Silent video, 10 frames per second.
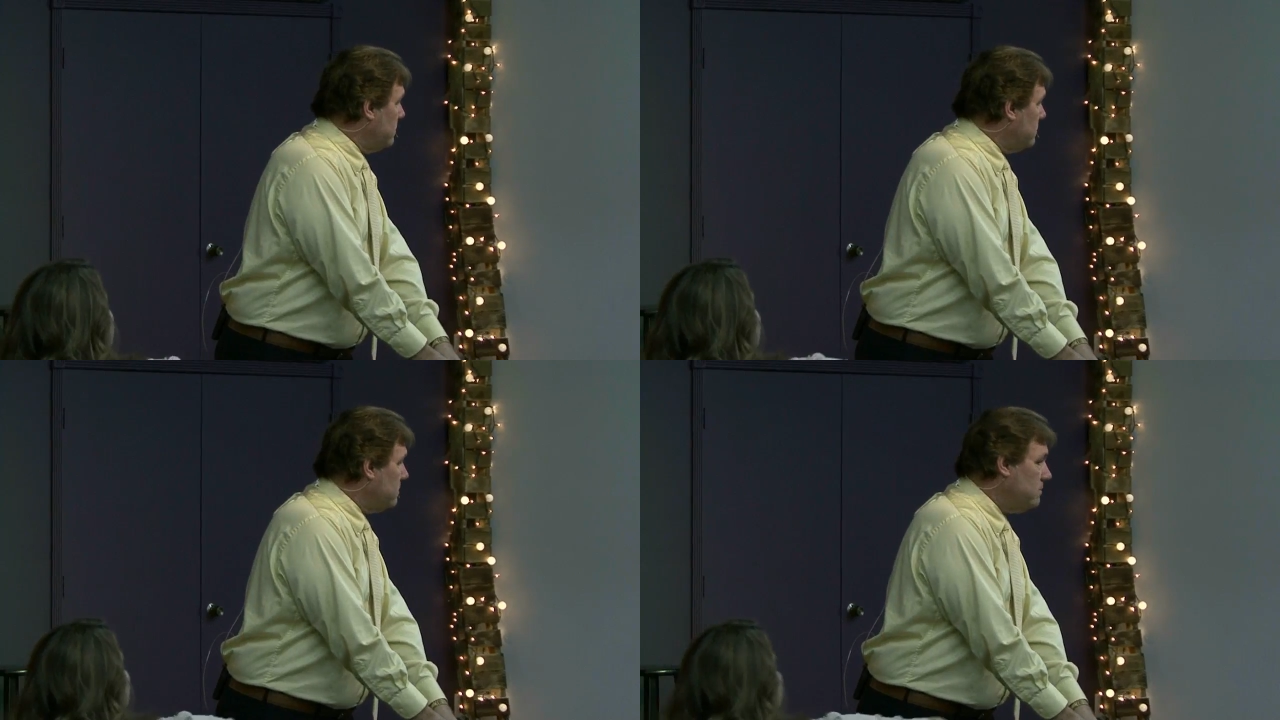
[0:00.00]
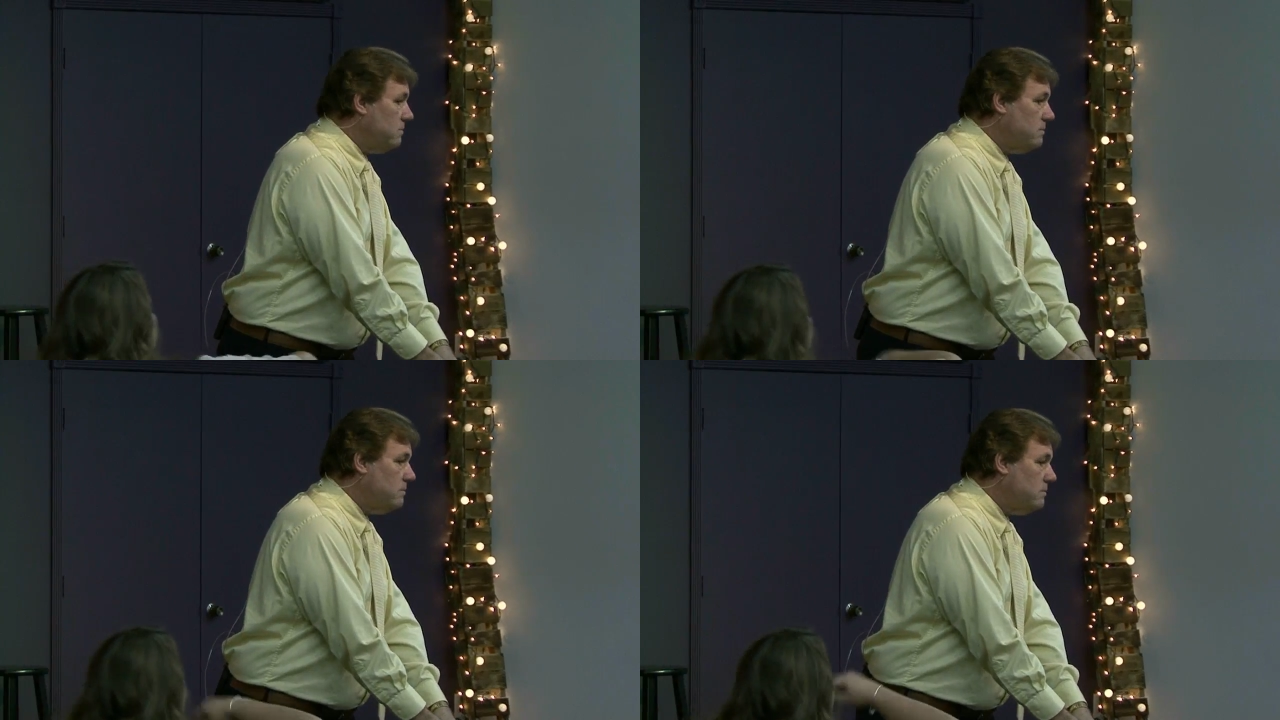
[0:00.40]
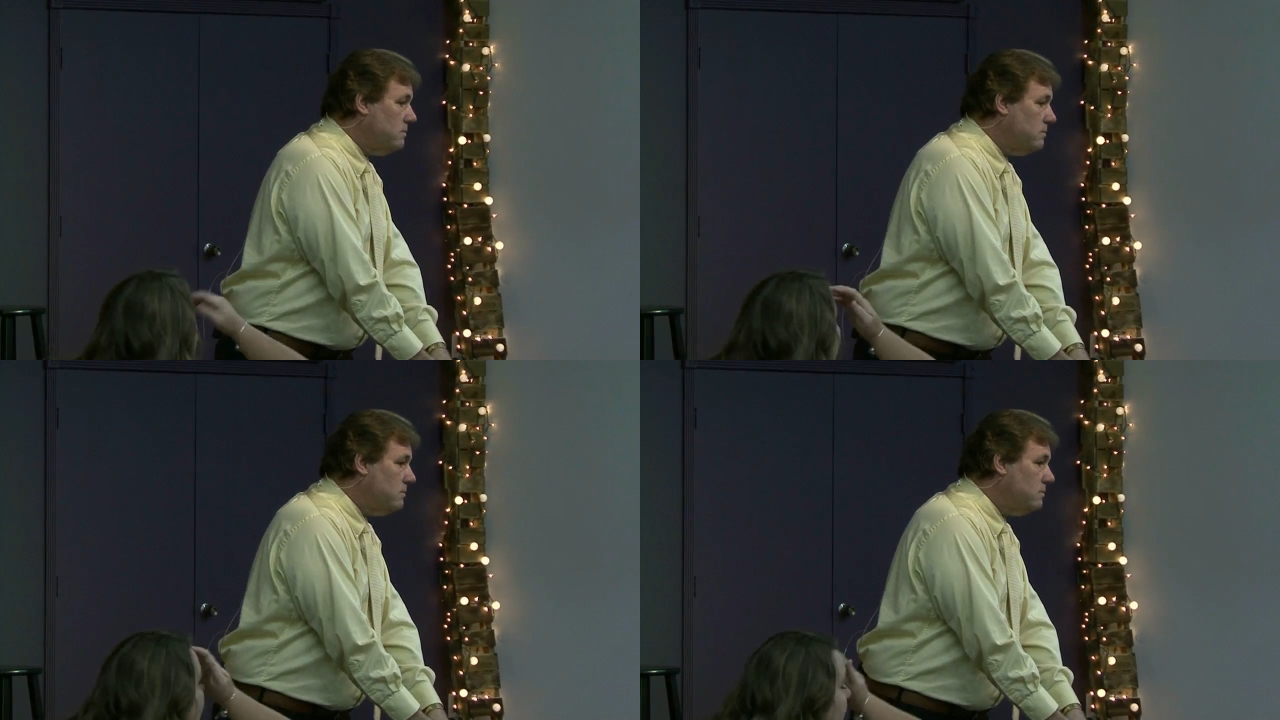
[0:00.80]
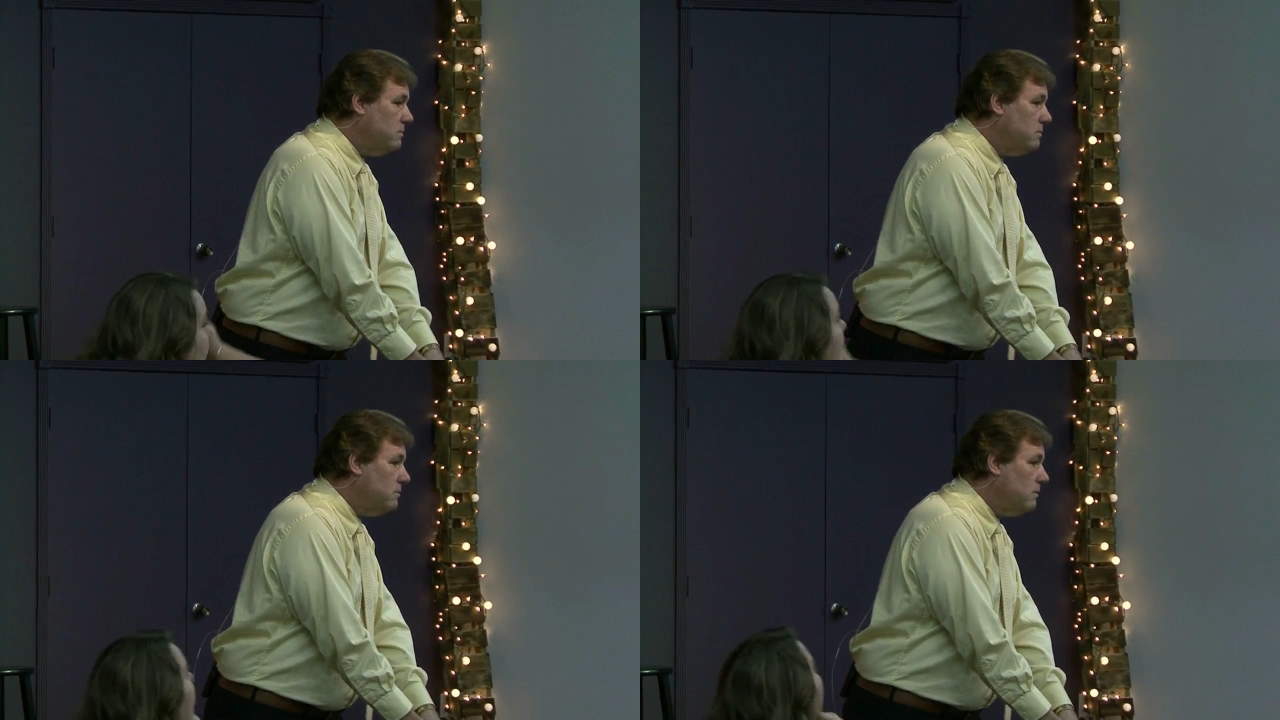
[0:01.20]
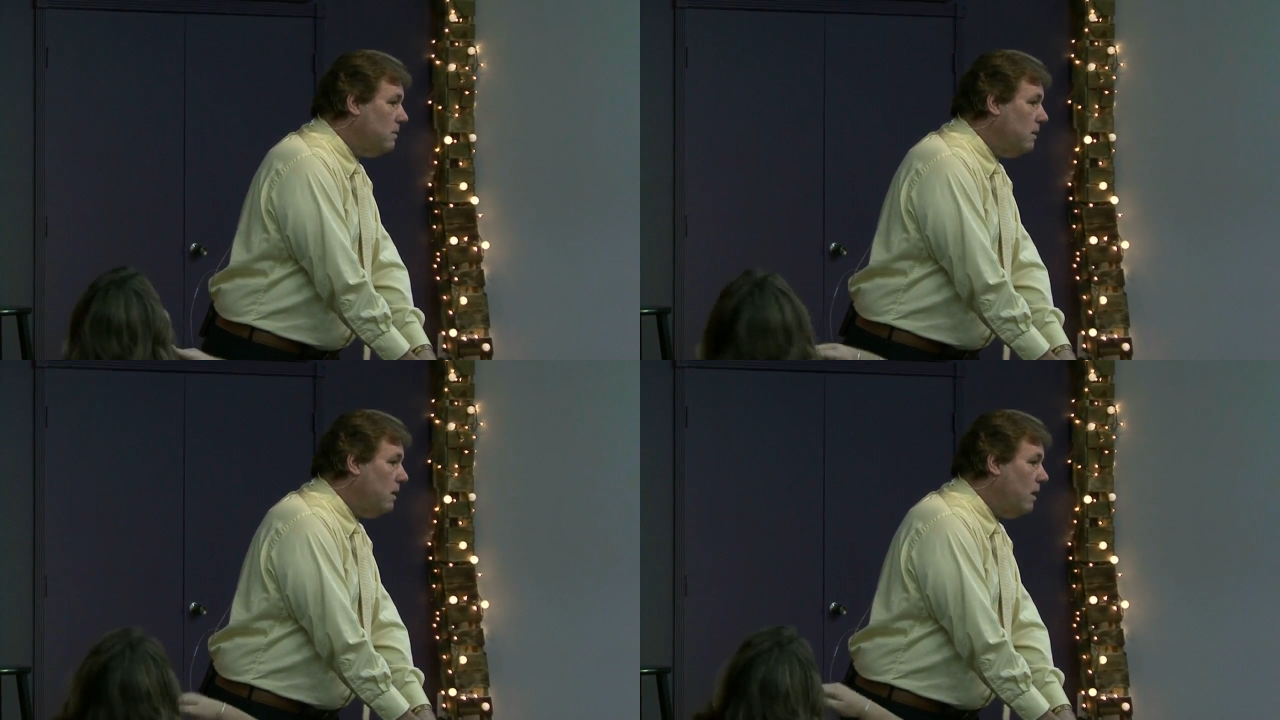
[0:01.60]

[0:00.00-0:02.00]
(silence)